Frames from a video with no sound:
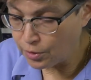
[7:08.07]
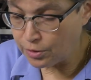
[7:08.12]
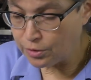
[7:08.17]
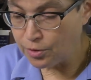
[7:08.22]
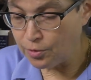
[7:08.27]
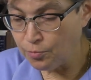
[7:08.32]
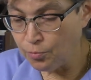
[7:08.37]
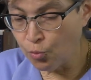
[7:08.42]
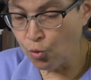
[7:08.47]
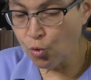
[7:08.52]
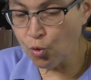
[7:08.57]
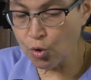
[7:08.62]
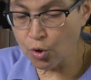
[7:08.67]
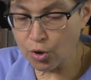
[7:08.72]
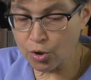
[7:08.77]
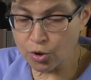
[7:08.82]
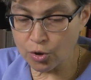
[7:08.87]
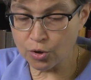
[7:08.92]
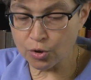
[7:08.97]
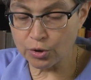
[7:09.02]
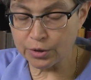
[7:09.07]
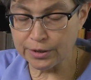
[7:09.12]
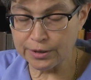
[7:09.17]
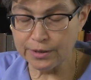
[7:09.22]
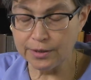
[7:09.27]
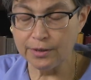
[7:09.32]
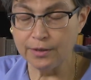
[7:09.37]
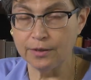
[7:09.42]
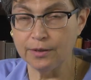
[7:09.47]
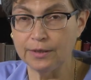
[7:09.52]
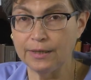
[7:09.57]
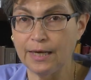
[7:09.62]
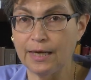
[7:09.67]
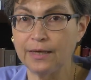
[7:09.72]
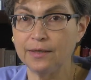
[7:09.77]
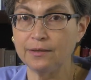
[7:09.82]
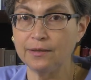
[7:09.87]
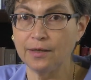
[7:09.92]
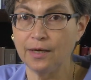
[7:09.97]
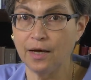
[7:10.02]
the more
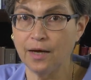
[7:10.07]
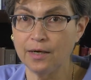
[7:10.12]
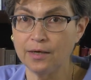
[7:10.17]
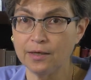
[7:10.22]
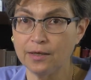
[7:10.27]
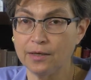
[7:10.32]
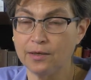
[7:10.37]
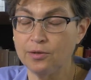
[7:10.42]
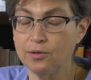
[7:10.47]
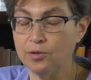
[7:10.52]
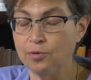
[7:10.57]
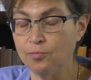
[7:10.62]
ganglionic,